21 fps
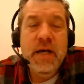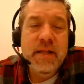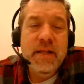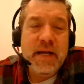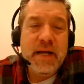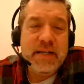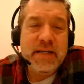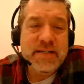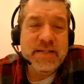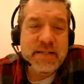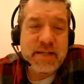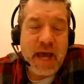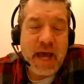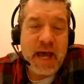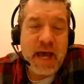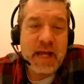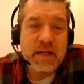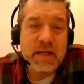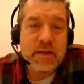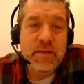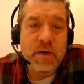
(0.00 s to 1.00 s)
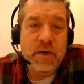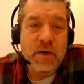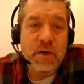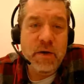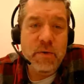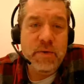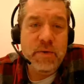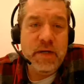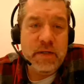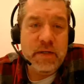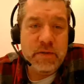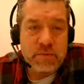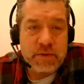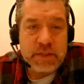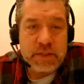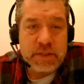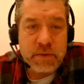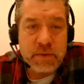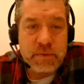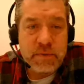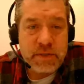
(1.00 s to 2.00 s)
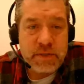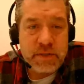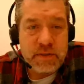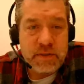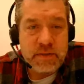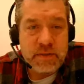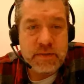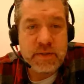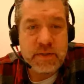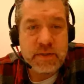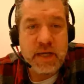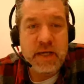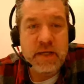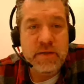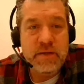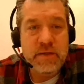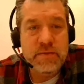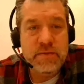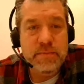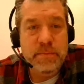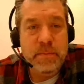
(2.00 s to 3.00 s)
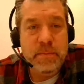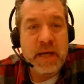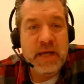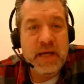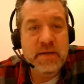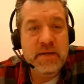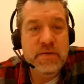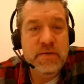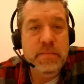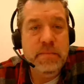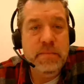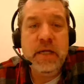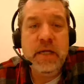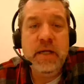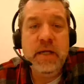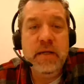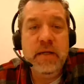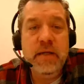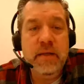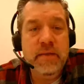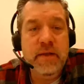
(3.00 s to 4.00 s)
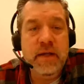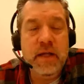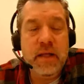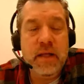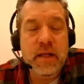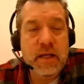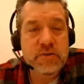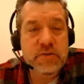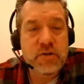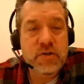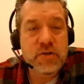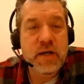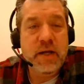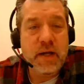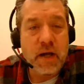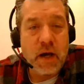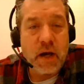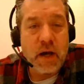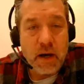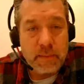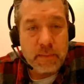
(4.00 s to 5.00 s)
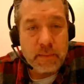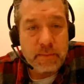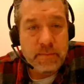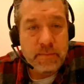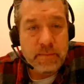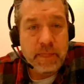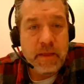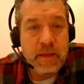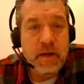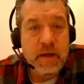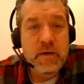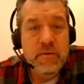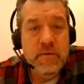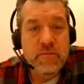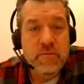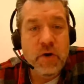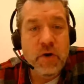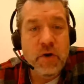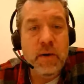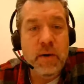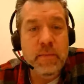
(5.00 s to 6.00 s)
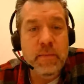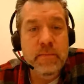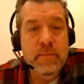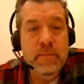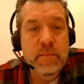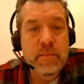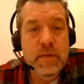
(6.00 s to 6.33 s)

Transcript: That static, though, that it reduces is meant to be the electronic hum from